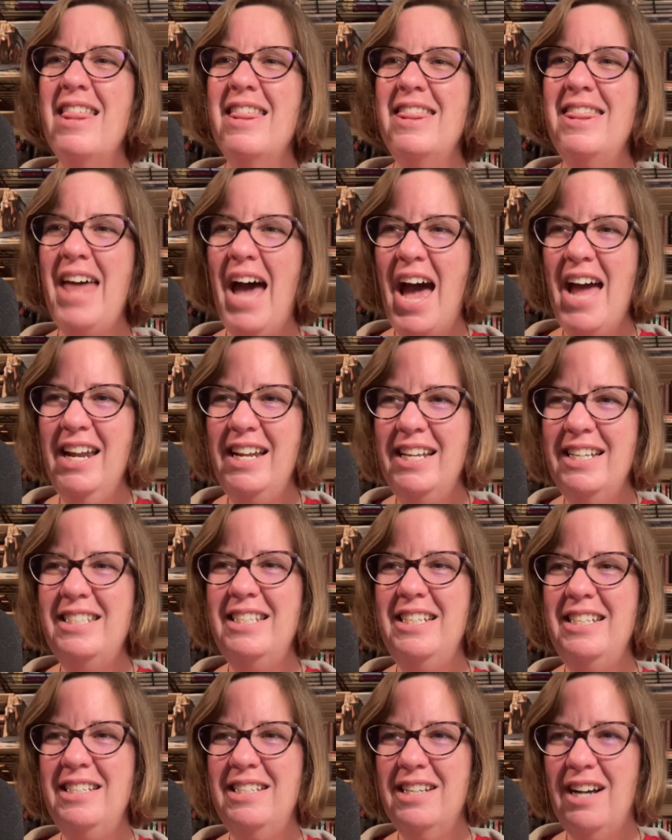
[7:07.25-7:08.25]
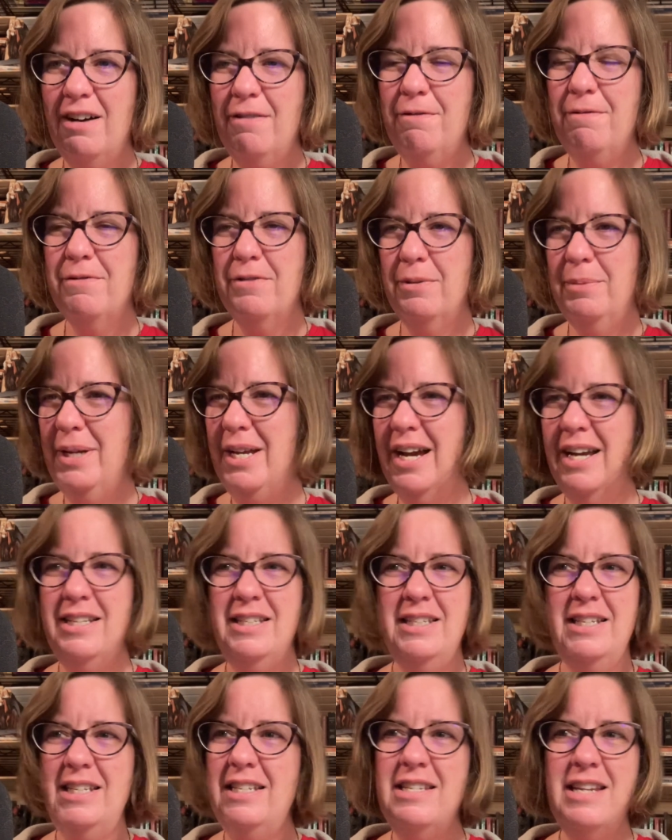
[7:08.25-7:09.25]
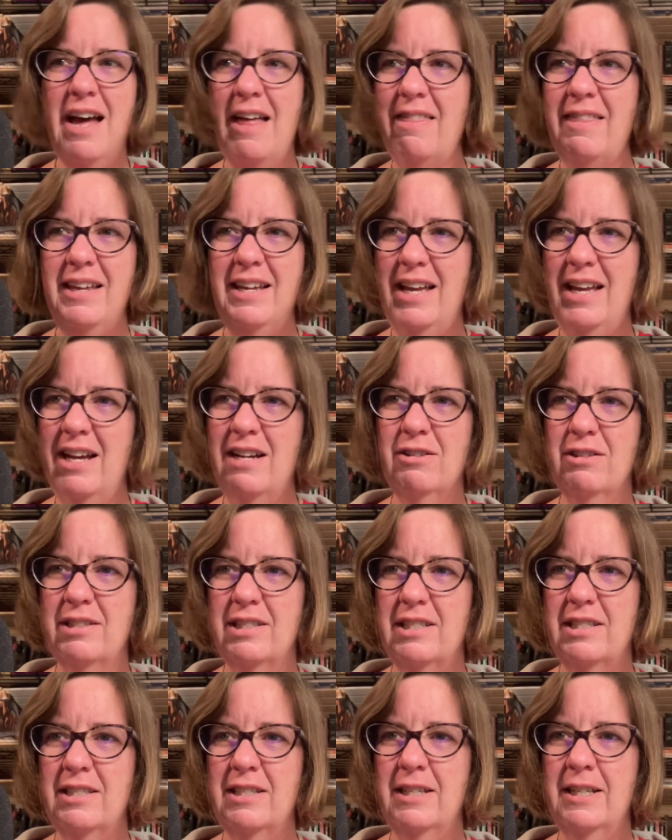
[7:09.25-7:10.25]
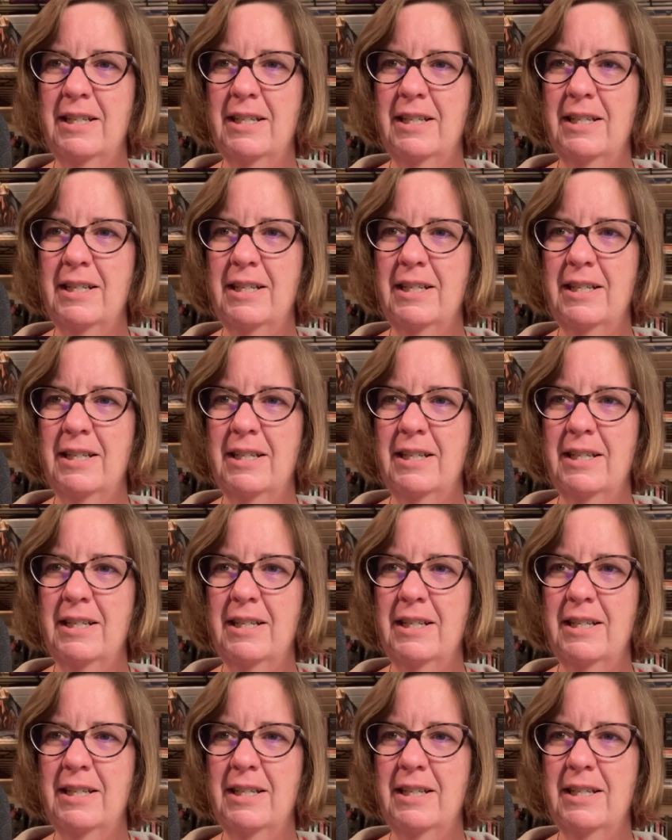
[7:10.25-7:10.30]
That is enough for me. I need nothing else.